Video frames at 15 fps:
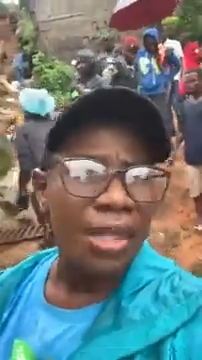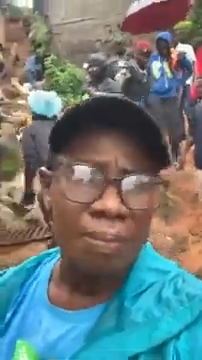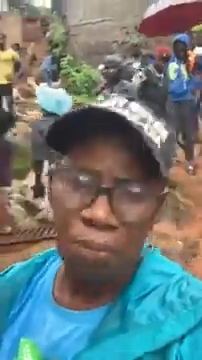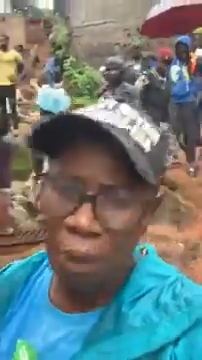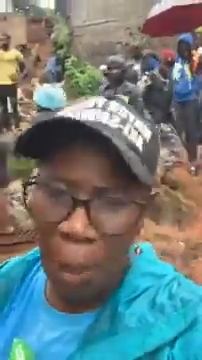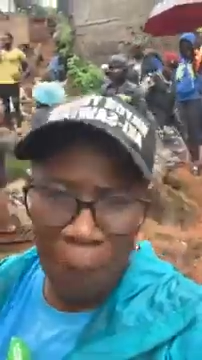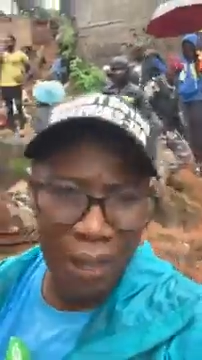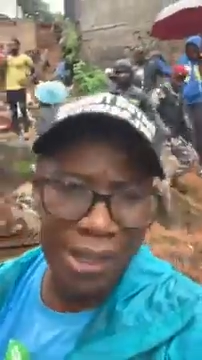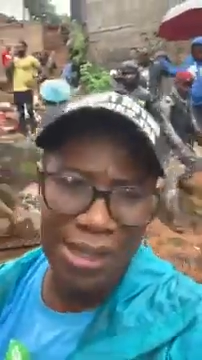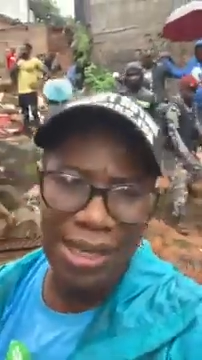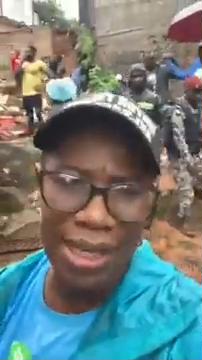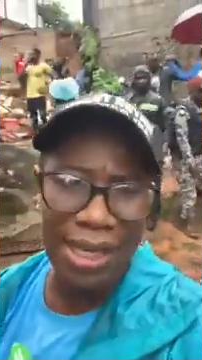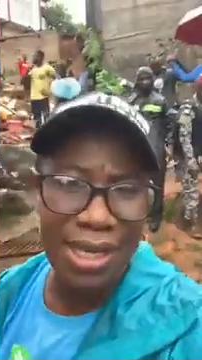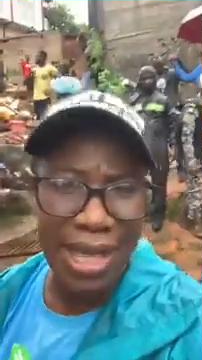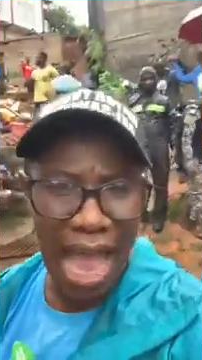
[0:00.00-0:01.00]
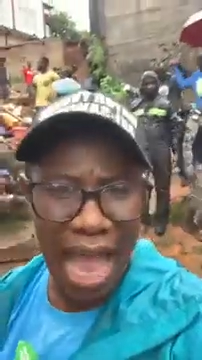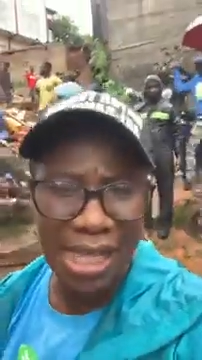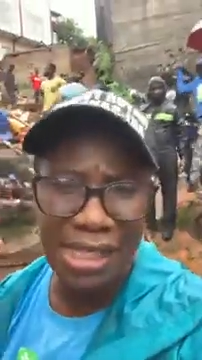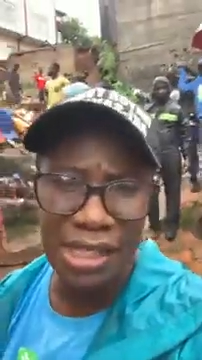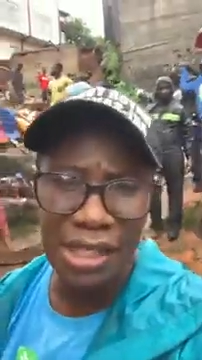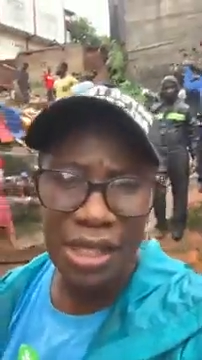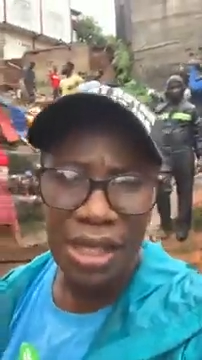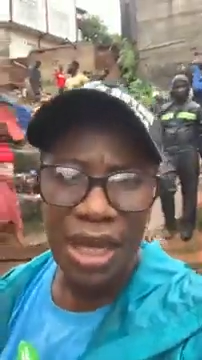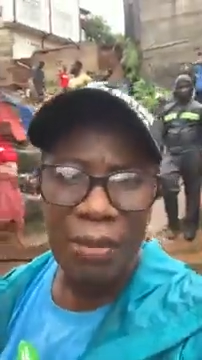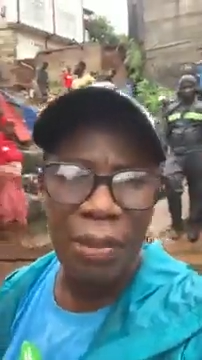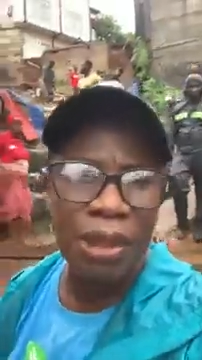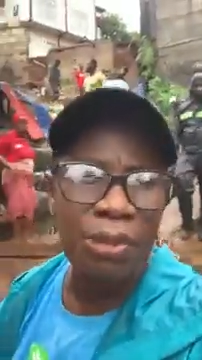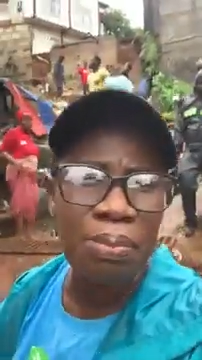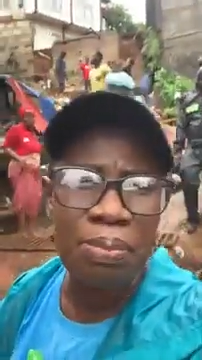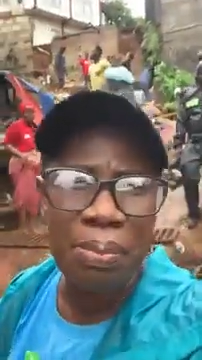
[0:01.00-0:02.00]
Property, yes,
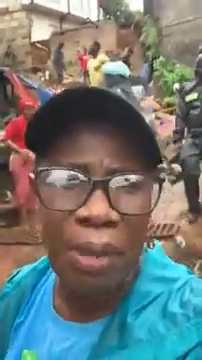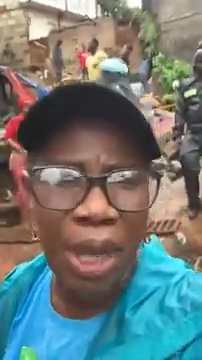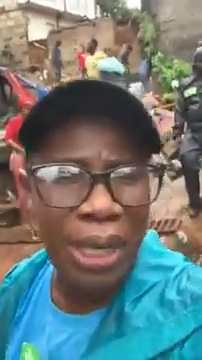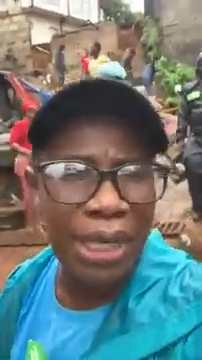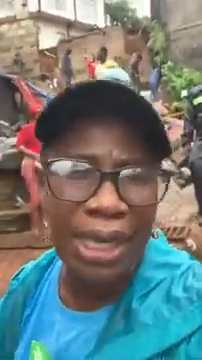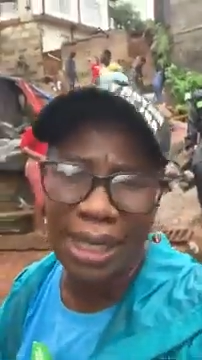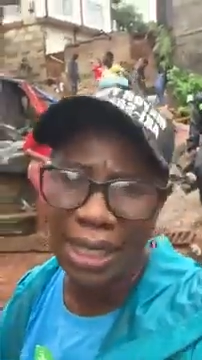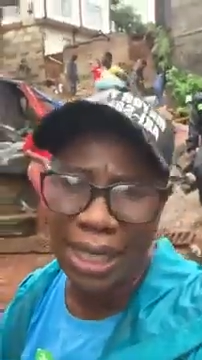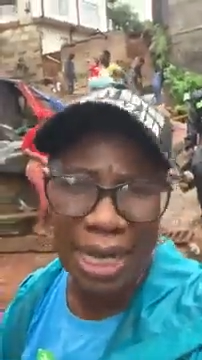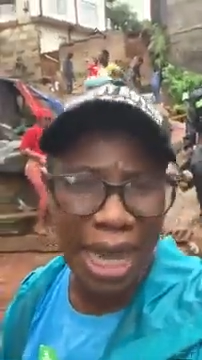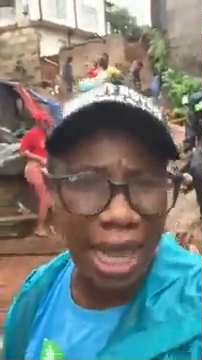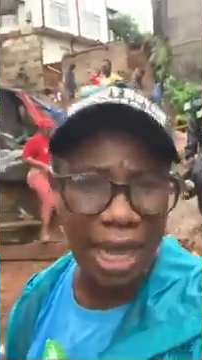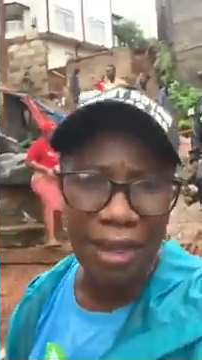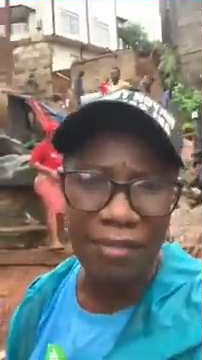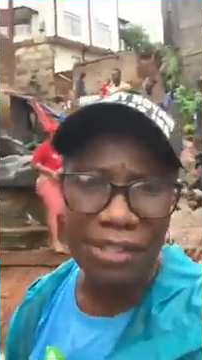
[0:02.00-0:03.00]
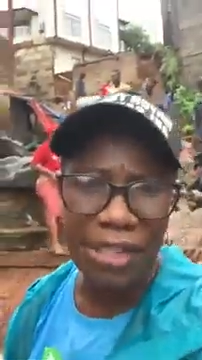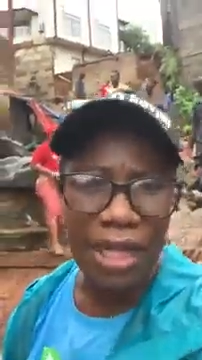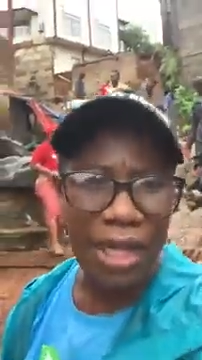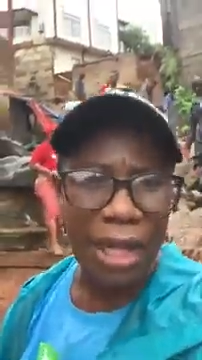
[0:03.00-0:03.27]
but mainly lives.